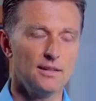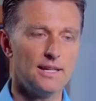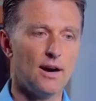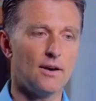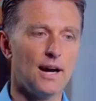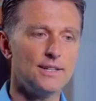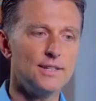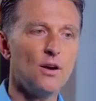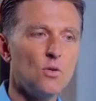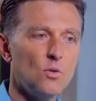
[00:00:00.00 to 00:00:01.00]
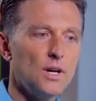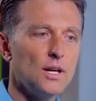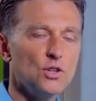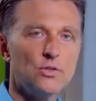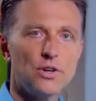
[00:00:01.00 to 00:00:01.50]
Now, I know
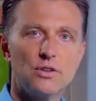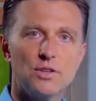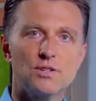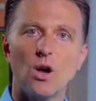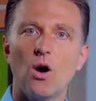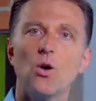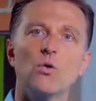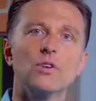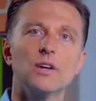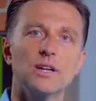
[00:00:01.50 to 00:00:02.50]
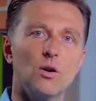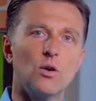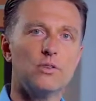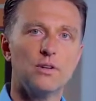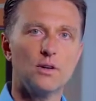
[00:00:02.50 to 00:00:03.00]
you've heard this over and
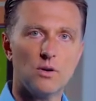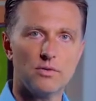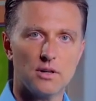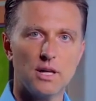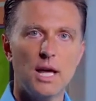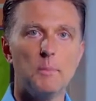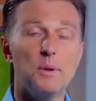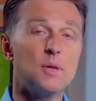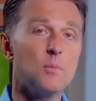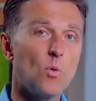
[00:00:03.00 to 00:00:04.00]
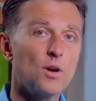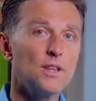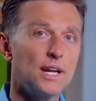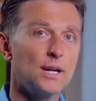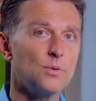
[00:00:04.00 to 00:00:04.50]
over and over, but the more
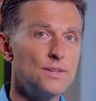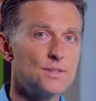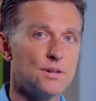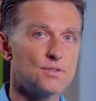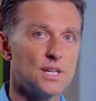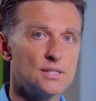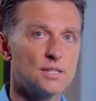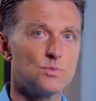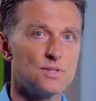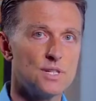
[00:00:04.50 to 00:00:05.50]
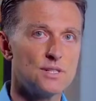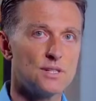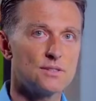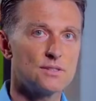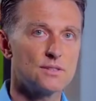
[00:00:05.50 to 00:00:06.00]
that I research insulin
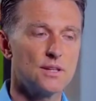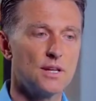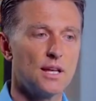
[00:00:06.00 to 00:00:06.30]
resistance,